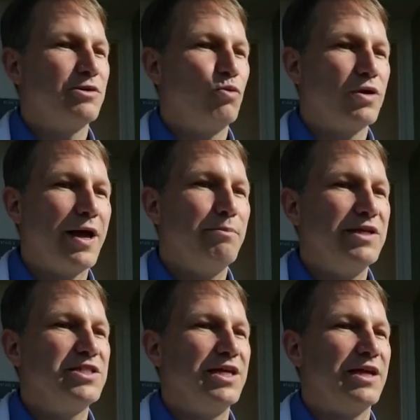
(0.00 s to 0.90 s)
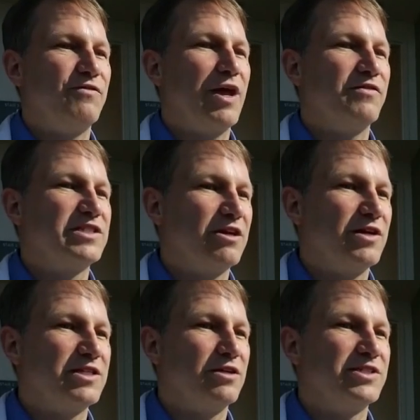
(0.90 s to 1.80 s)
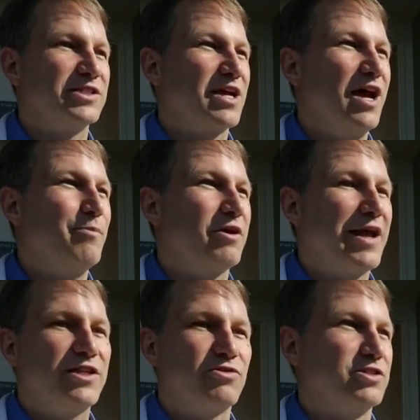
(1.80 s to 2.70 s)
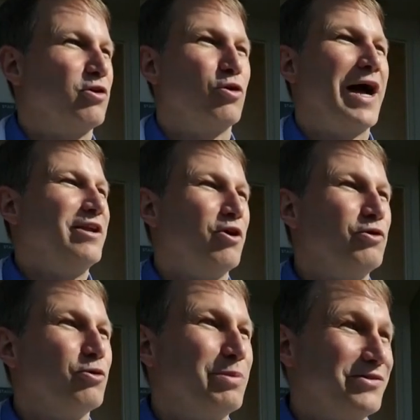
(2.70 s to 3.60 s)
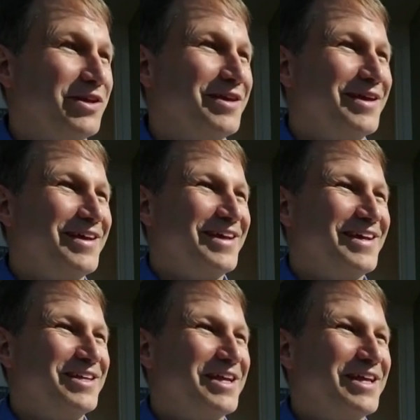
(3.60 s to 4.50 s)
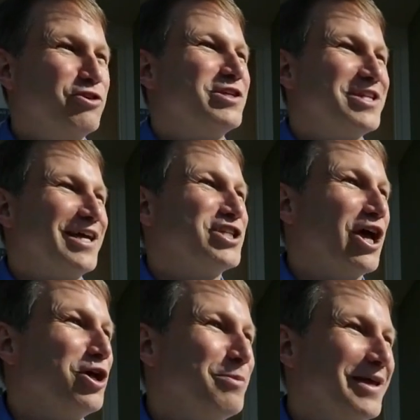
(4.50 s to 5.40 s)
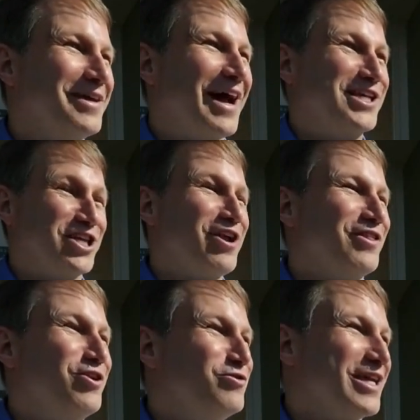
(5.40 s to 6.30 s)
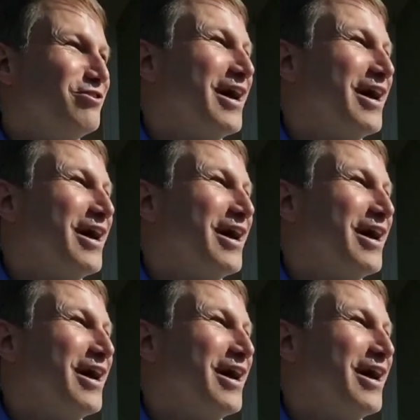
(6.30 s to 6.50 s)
that we're not busy, if you have serious illnesses, come, their answer is no, no, I know you're busy. You're just not telling me. I saw it on the news and you're